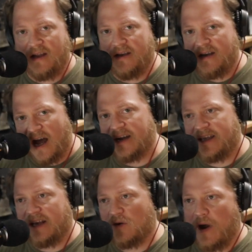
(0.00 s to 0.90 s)
not
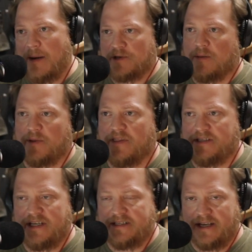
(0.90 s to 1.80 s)
getting wrapped up in the
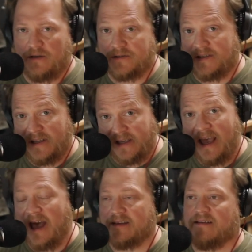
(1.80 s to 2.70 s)
details
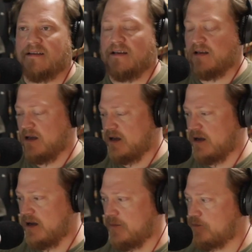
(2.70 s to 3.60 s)
yet.
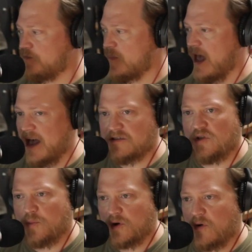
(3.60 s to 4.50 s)
Um, as
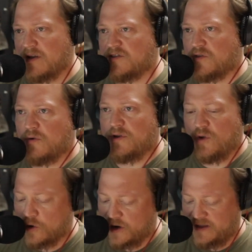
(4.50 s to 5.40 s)
you progress through and
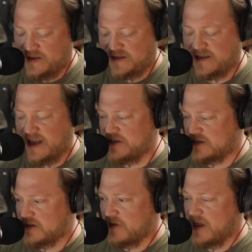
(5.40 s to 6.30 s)
you work in these
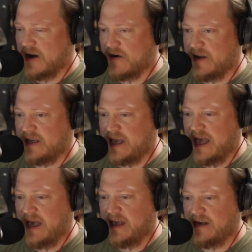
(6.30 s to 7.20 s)
stages of layering
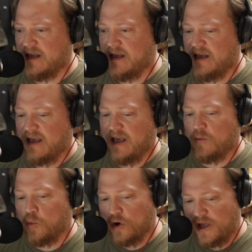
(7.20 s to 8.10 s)
and
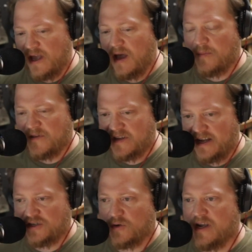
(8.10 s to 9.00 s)
working up the
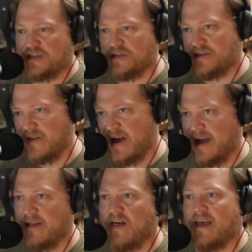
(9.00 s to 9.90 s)
saturation to the
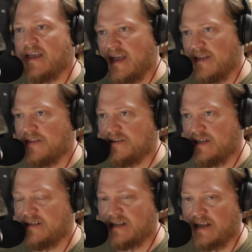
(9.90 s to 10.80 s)
highlight and the
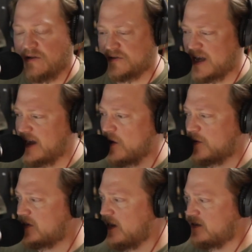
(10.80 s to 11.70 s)
details, I
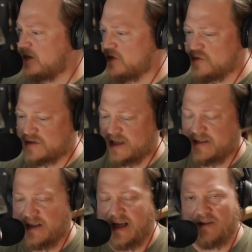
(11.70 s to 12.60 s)
always like to use like
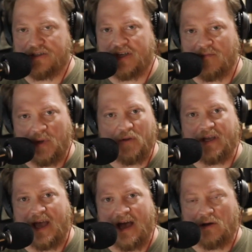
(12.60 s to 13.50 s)
the analogy of
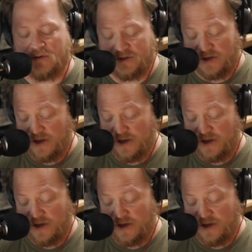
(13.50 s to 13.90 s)
building a house.